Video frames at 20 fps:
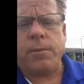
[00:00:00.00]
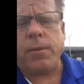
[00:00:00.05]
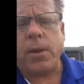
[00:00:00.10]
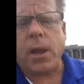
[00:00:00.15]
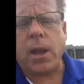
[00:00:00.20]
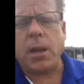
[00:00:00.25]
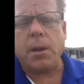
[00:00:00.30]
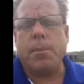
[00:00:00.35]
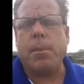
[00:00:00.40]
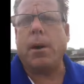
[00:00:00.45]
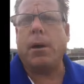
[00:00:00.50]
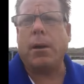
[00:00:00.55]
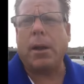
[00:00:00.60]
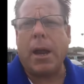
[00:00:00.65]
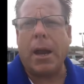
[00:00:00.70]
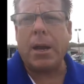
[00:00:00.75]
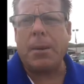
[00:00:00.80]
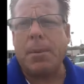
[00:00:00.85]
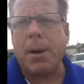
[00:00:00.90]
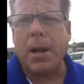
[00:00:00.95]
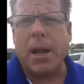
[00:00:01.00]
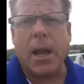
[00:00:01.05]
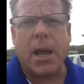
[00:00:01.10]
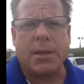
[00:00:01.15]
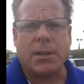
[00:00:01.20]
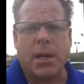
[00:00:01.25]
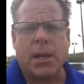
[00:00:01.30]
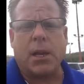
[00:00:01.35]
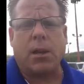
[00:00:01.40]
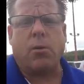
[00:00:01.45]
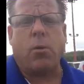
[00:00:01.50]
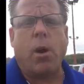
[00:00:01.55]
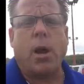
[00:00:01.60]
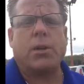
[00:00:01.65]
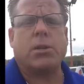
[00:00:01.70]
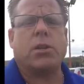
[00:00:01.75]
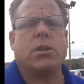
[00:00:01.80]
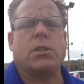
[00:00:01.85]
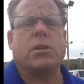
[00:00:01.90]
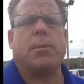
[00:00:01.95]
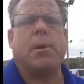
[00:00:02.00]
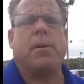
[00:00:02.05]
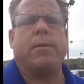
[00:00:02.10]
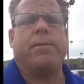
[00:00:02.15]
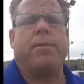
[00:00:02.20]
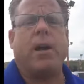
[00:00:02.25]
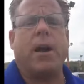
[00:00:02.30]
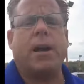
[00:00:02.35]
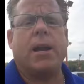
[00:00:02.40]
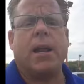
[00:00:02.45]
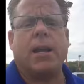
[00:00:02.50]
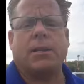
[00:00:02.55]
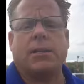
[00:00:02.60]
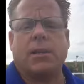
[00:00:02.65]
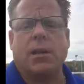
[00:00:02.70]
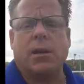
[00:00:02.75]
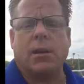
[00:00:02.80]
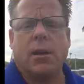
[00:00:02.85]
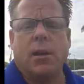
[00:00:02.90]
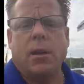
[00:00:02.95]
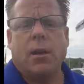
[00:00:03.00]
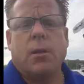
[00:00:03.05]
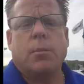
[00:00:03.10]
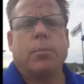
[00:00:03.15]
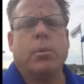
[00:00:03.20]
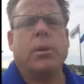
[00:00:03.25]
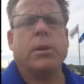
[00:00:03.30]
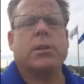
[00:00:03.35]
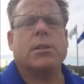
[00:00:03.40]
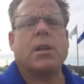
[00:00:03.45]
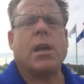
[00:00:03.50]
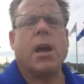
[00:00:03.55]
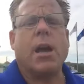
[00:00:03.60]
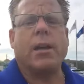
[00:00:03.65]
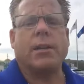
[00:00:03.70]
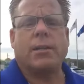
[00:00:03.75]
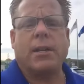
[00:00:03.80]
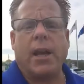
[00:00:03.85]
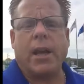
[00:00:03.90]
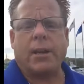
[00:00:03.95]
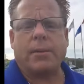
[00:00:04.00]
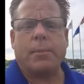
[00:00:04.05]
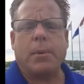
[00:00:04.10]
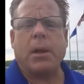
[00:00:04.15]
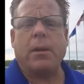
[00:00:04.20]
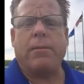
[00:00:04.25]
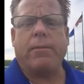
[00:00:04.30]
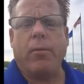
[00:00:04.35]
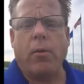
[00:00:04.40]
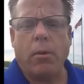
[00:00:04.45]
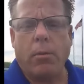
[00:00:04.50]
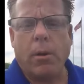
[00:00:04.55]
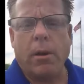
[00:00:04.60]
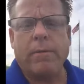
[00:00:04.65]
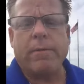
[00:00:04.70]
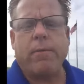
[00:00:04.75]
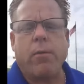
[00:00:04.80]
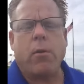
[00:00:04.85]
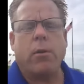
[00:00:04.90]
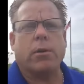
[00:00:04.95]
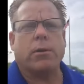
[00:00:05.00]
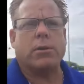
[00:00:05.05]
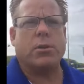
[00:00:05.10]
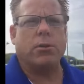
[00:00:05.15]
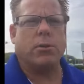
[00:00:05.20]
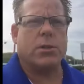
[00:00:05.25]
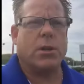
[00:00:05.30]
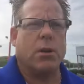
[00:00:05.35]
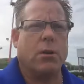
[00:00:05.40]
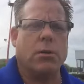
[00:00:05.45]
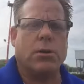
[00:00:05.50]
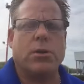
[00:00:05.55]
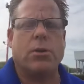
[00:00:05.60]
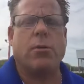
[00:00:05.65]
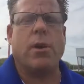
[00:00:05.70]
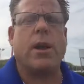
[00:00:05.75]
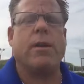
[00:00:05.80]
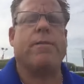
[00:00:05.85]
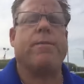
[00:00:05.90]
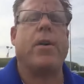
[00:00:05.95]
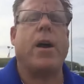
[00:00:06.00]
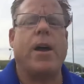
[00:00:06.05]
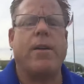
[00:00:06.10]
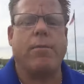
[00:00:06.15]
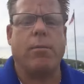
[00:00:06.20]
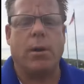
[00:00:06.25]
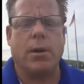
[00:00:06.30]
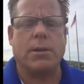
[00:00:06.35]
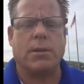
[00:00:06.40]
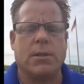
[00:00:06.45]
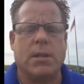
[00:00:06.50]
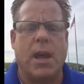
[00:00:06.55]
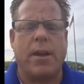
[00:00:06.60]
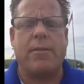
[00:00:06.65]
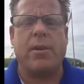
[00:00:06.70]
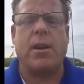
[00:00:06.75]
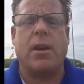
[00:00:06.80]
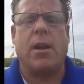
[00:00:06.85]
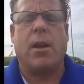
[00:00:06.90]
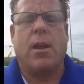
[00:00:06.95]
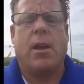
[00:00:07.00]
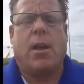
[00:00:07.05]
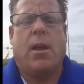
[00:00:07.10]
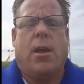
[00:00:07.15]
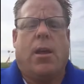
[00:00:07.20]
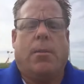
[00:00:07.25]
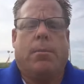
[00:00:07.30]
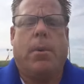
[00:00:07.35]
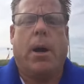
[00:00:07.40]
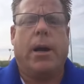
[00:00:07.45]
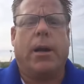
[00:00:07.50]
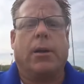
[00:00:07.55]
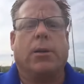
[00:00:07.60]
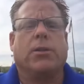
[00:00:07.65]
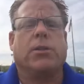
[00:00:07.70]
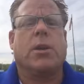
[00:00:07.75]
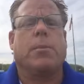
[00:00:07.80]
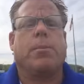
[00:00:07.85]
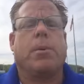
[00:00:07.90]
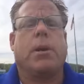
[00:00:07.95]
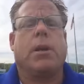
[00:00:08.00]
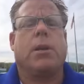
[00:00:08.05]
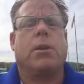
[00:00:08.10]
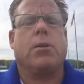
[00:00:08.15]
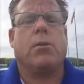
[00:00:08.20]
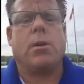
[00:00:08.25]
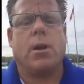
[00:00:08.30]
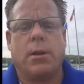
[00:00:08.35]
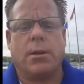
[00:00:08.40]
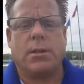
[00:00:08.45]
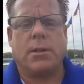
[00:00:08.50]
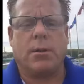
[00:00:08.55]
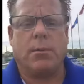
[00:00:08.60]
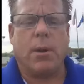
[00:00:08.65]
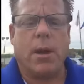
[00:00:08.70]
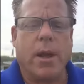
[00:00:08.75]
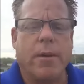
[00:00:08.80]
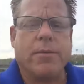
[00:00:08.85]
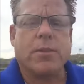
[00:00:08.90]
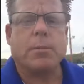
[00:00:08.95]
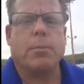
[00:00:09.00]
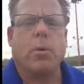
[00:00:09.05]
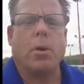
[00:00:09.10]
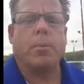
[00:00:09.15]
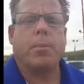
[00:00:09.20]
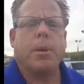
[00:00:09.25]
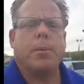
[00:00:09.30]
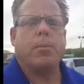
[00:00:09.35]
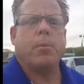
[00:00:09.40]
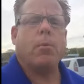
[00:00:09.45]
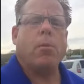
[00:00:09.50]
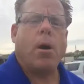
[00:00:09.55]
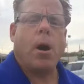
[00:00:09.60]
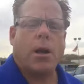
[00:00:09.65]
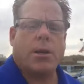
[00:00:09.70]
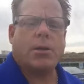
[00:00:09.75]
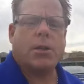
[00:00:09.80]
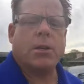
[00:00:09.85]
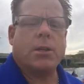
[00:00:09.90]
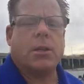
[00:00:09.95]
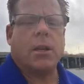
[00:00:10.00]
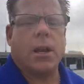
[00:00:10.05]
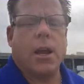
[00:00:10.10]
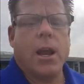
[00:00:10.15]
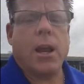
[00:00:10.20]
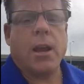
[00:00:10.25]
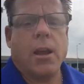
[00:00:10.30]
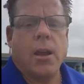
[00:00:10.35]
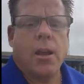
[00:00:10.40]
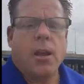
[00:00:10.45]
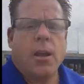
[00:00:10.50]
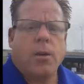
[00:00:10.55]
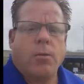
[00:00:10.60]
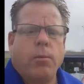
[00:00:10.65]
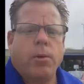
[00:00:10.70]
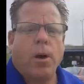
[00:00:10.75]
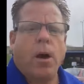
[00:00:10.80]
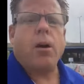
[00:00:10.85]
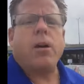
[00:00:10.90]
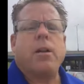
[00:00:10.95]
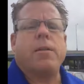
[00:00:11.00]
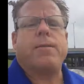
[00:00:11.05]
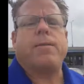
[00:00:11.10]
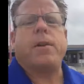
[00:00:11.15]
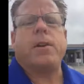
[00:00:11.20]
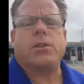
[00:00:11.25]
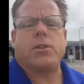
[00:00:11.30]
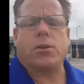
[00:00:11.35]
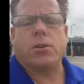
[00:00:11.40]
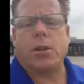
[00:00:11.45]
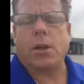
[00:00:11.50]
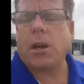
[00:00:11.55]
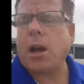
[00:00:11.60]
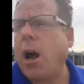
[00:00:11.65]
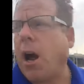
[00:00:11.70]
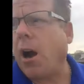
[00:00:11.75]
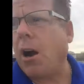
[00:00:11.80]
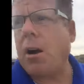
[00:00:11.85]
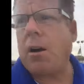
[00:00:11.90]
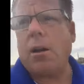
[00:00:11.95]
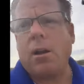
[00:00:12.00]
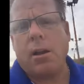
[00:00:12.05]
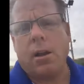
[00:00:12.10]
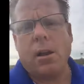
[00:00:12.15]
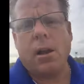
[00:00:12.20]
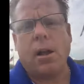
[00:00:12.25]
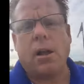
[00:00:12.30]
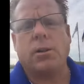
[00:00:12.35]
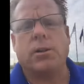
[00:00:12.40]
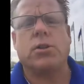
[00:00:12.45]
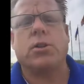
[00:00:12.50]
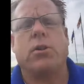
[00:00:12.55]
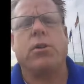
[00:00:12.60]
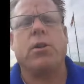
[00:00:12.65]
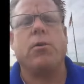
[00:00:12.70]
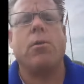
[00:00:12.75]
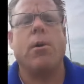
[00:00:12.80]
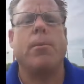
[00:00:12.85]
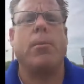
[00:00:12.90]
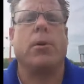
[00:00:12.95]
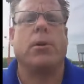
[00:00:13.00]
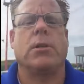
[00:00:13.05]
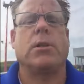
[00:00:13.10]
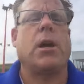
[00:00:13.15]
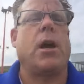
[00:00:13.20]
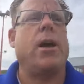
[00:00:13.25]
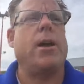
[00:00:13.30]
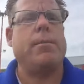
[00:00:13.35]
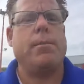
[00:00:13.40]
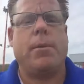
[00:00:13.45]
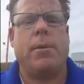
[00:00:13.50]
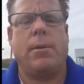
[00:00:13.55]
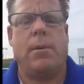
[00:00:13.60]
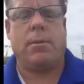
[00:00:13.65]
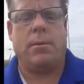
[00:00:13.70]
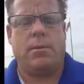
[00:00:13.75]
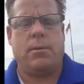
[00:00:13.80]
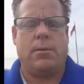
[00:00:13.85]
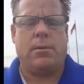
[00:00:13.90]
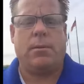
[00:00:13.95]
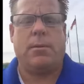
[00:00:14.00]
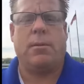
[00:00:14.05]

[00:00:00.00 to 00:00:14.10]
If any, anybody has any questions about financing, please contact me at 414-202-8517. Michael Zippidy Duda. I see we have some more people watching today. We already featured the car. I'll show you one more time.